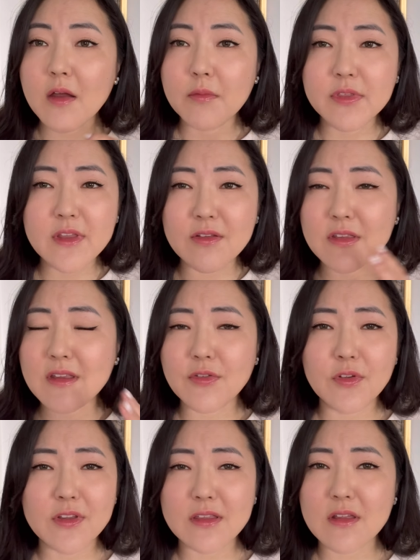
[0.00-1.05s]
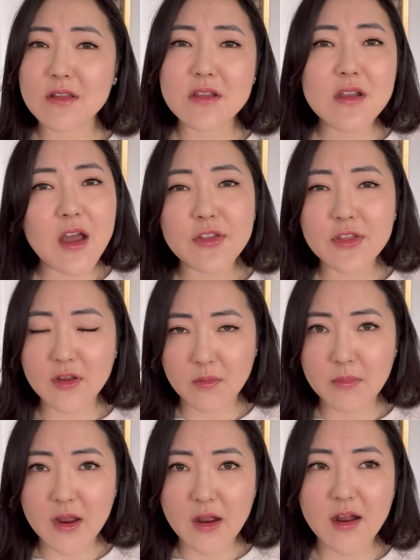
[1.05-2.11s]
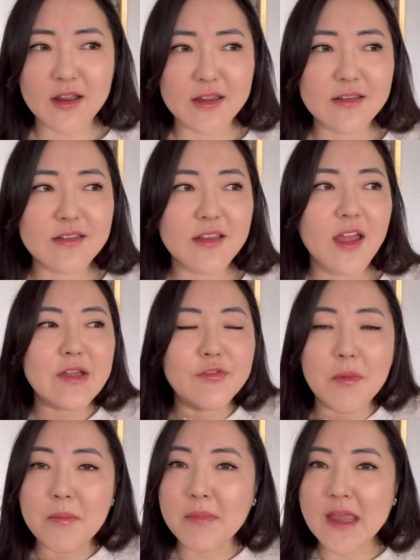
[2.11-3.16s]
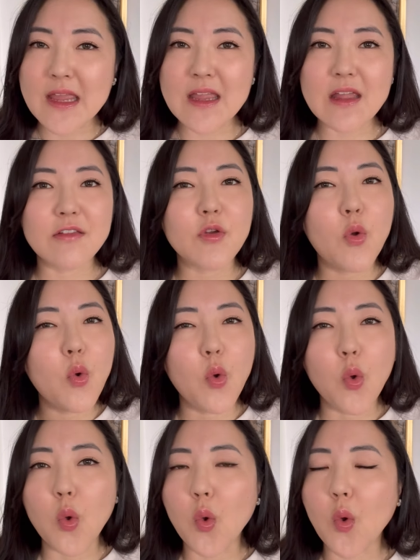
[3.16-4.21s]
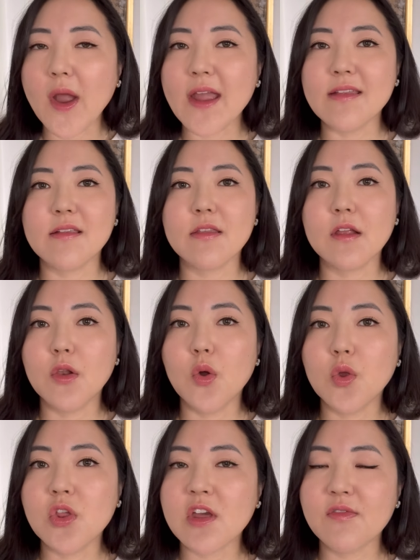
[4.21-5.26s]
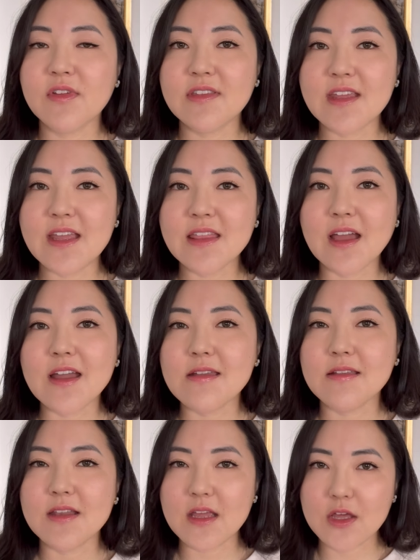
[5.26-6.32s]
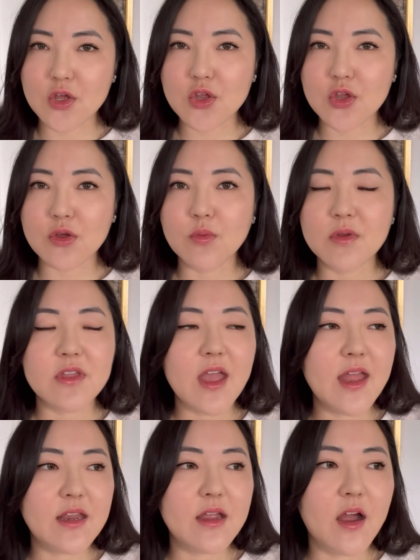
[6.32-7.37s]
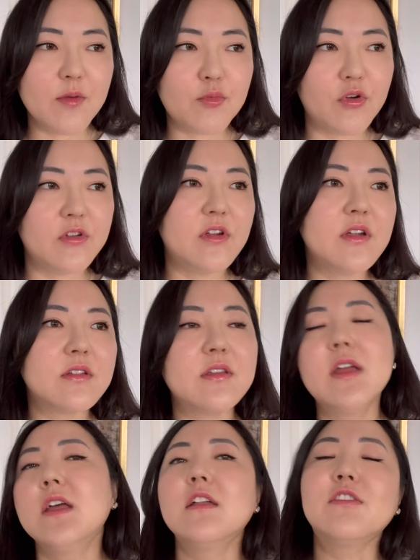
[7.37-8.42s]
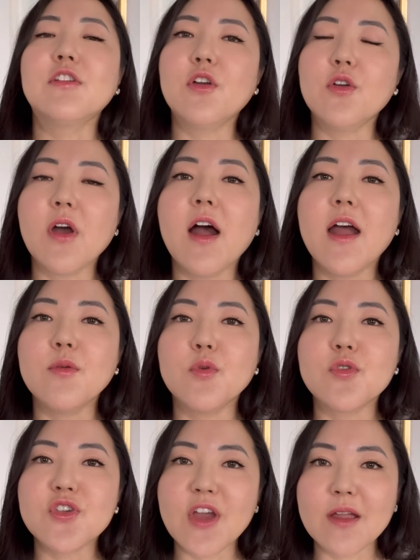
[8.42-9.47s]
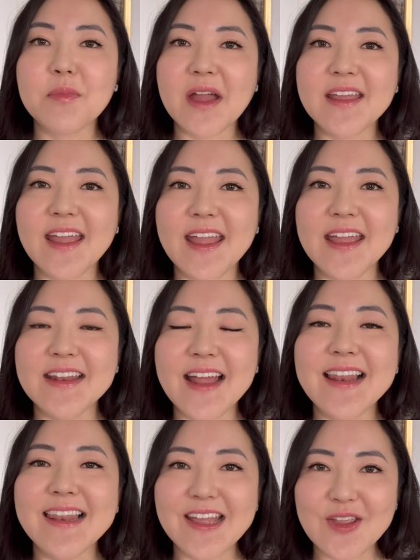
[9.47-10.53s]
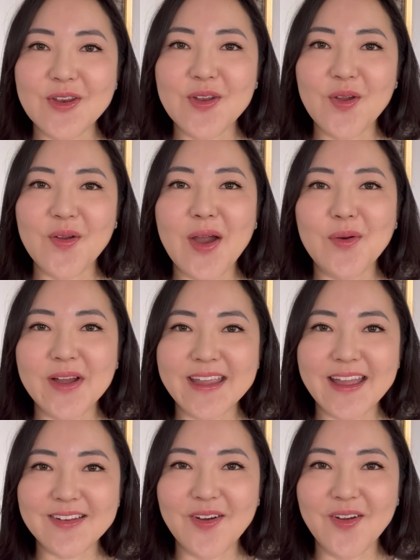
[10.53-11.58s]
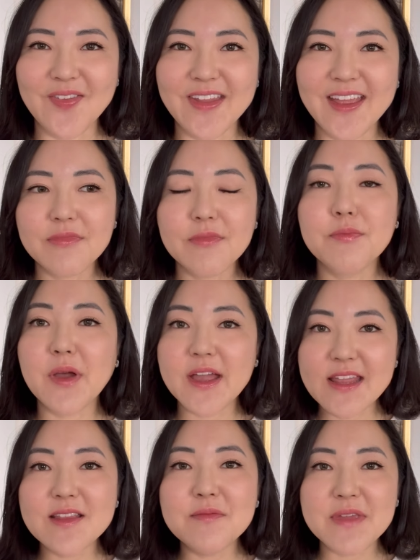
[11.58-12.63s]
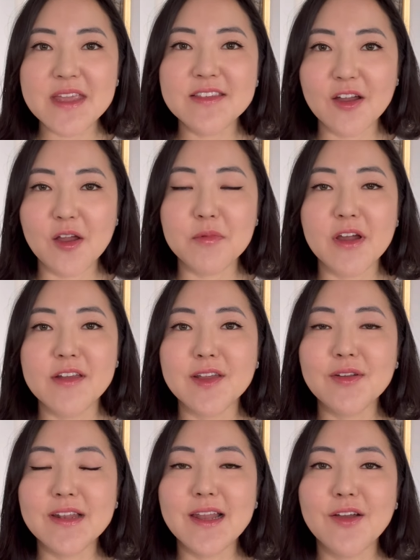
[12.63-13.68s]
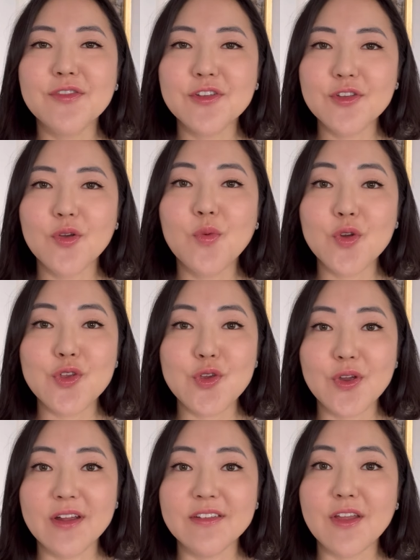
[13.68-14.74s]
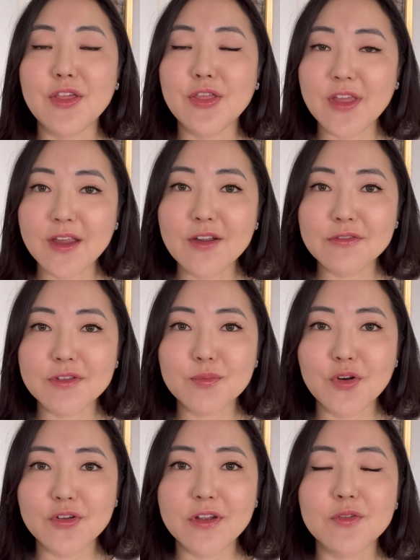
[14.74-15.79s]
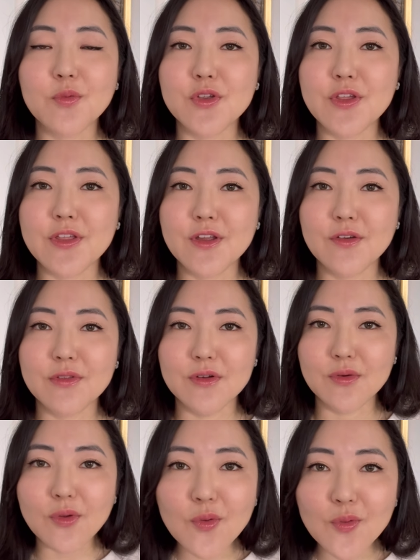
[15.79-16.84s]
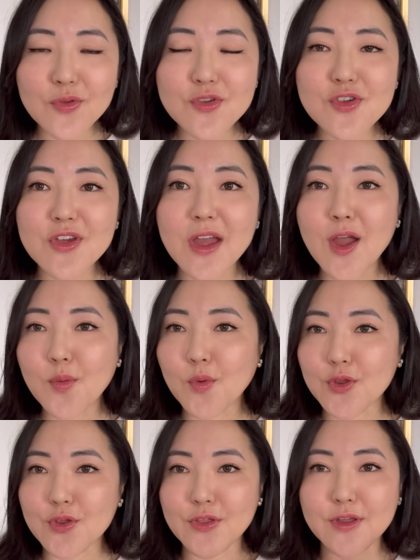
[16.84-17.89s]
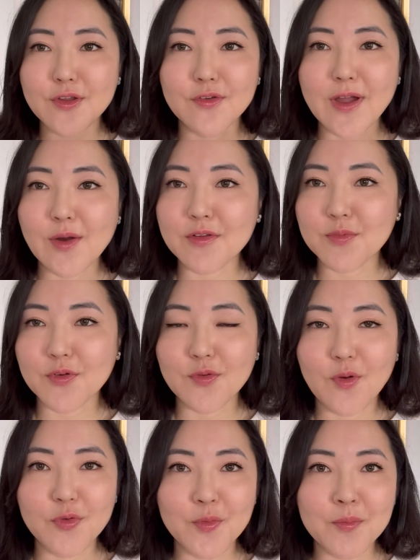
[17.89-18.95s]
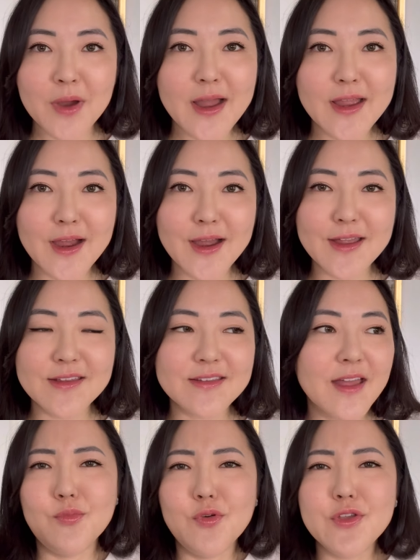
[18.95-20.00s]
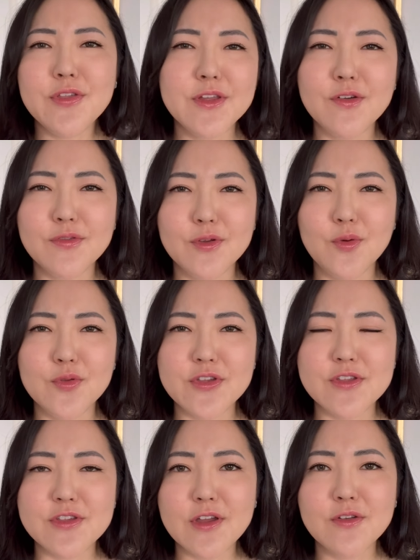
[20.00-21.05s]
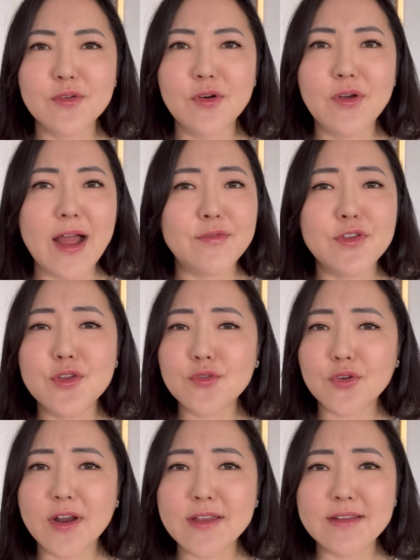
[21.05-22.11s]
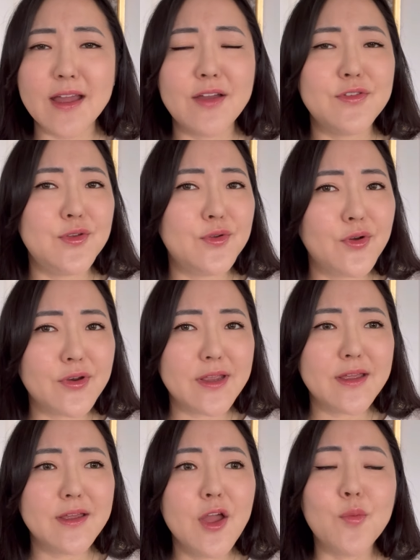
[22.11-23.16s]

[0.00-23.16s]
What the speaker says: It feels like there's nothing on my eyes. For me, it's always the longevity that is an issue with any eye product. So I will check back in and let you know how I get on. But in the meantime, guys, I'd love to know what you guys think of the product, what you think of the launch, what you think of how it's performed on my eyes, what you think of the launch in general. Have you tried it? Have you got it?